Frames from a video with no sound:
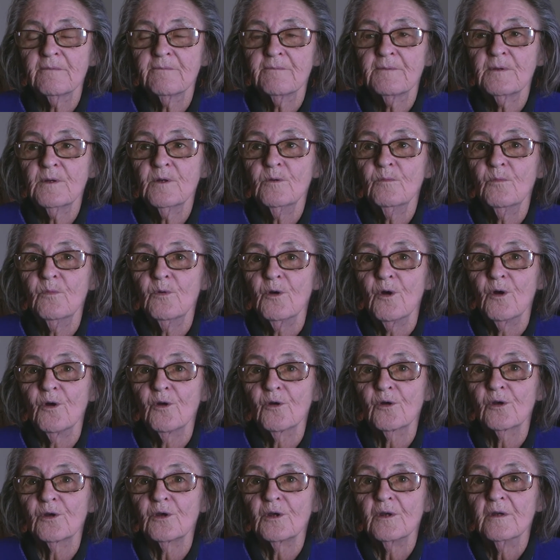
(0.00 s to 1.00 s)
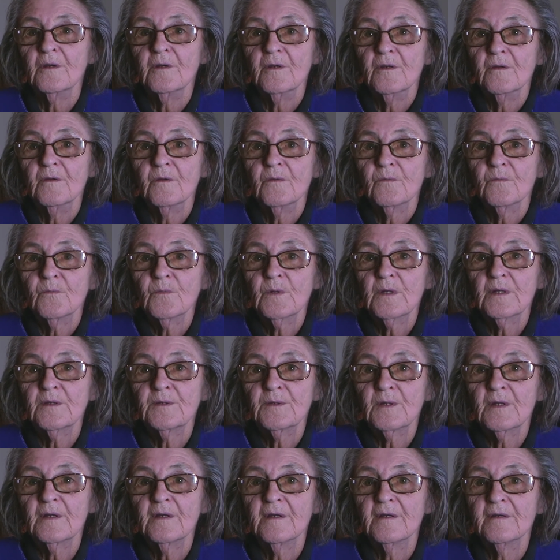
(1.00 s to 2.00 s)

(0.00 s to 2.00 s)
of film work with